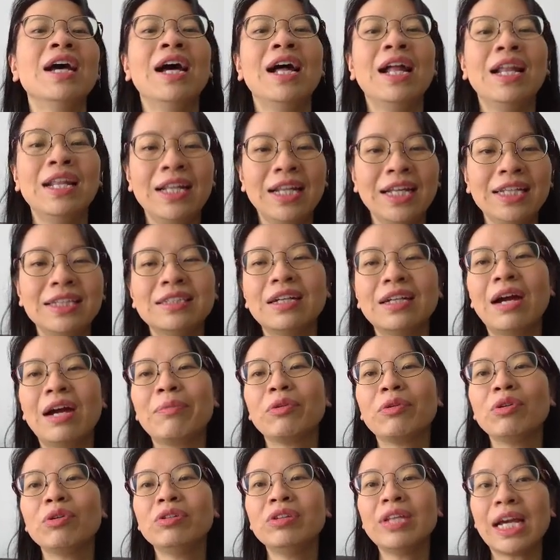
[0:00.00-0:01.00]
Later,
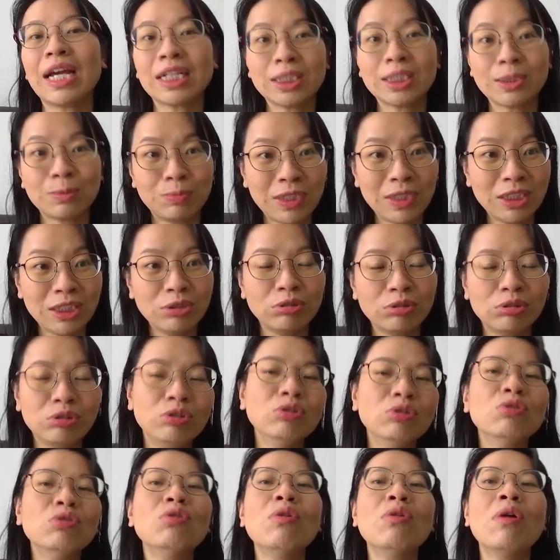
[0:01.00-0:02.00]
I'm going to explain to
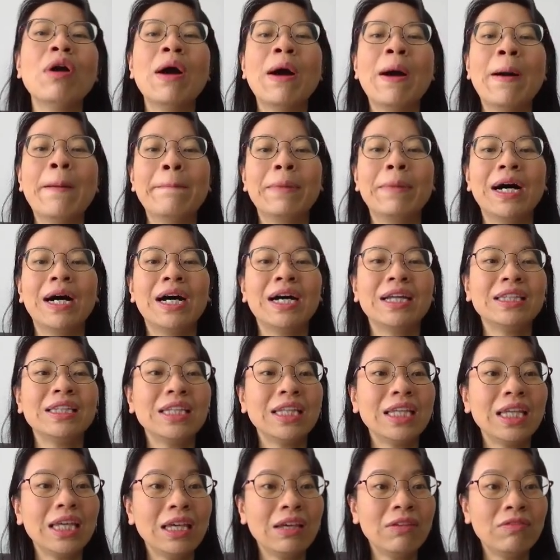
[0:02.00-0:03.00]
you. But
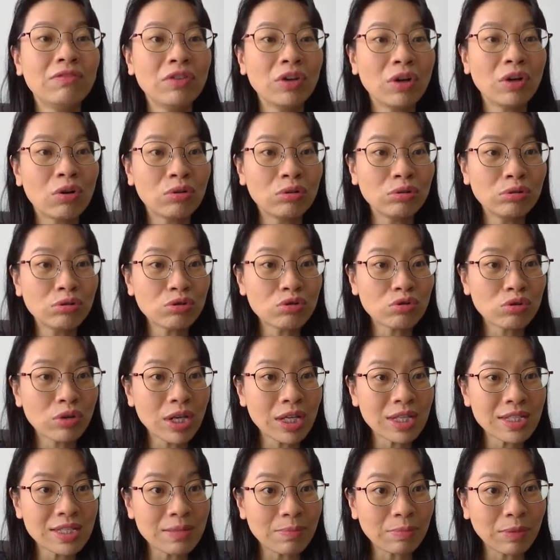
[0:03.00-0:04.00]
if you're going to
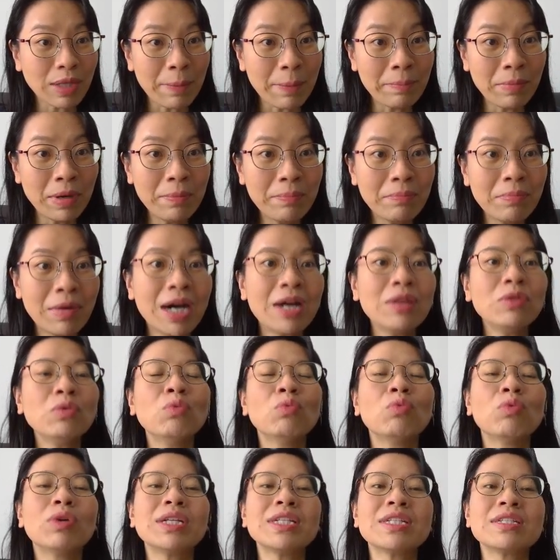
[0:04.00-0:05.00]
trade September month,
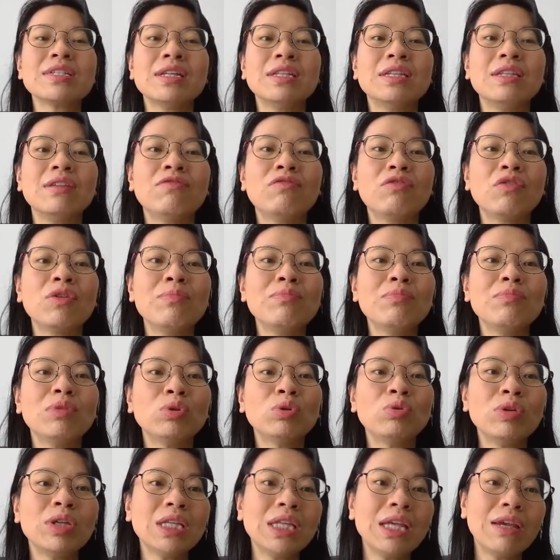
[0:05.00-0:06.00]
what is the difference
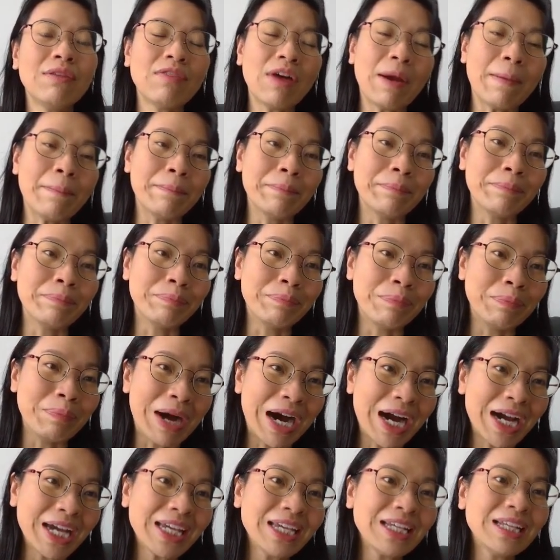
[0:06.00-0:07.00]
between if I'm
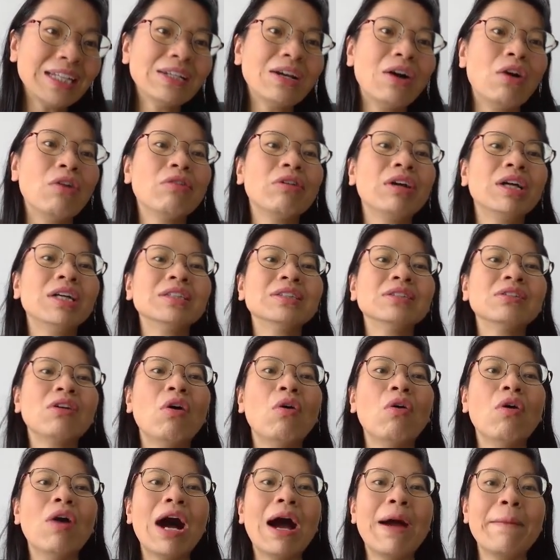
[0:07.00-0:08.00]
buying August
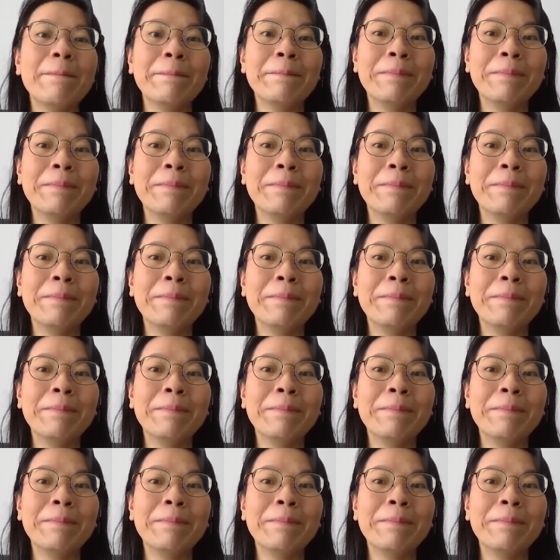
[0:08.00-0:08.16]
or I'm